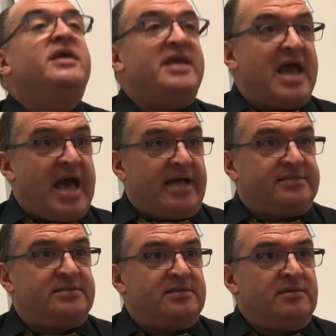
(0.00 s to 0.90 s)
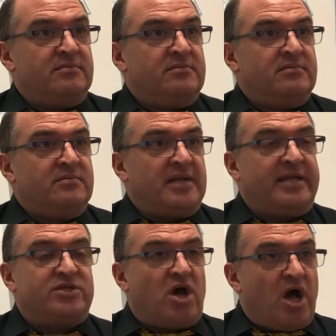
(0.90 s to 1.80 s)
Yes.
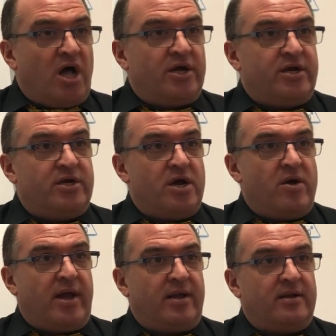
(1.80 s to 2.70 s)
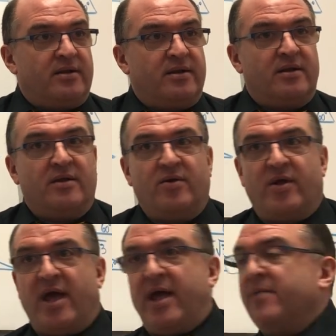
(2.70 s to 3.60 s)
That's all you're doing.
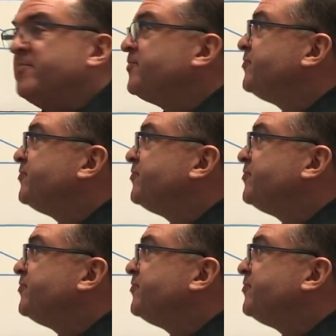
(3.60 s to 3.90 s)
Okay?